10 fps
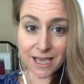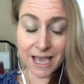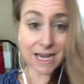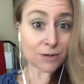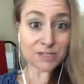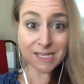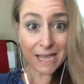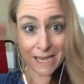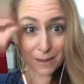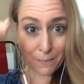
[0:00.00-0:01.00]
And it was
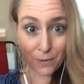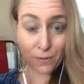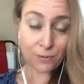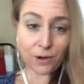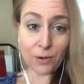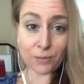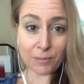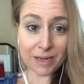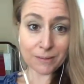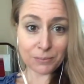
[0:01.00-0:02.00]
like, oh,
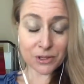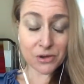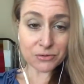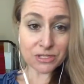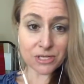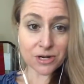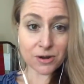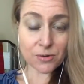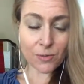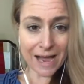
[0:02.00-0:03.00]
mind blown,
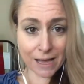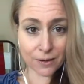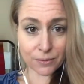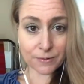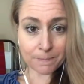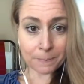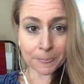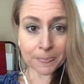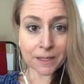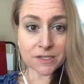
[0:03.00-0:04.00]
wow.
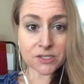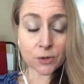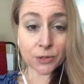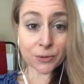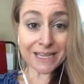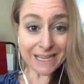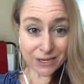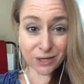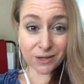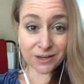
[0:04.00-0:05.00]
So you're
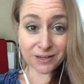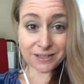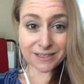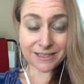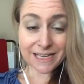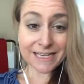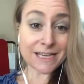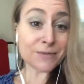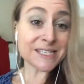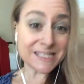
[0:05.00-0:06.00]
here. And
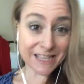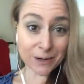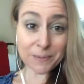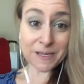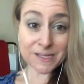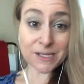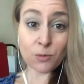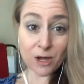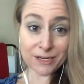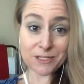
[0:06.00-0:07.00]
he was there because he
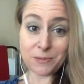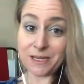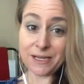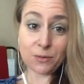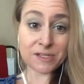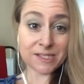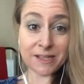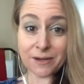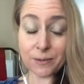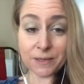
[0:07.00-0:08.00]
wanted to be. He wasn't
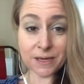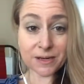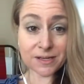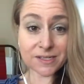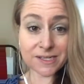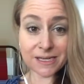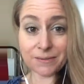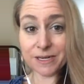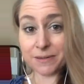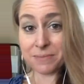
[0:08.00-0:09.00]
there because
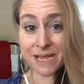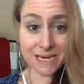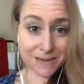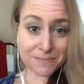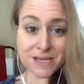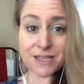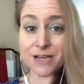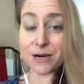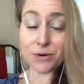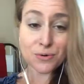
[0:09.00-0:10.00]
anybody made him be
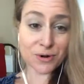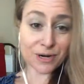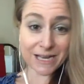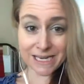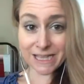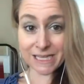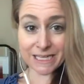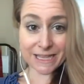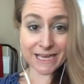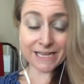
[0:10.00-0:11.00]
there or anything
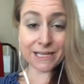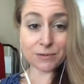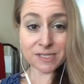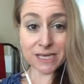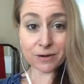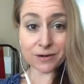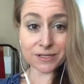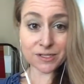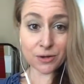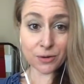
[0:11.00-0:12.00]
like that. He was there on
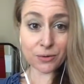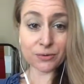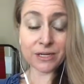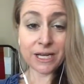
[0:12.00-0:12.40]
his own.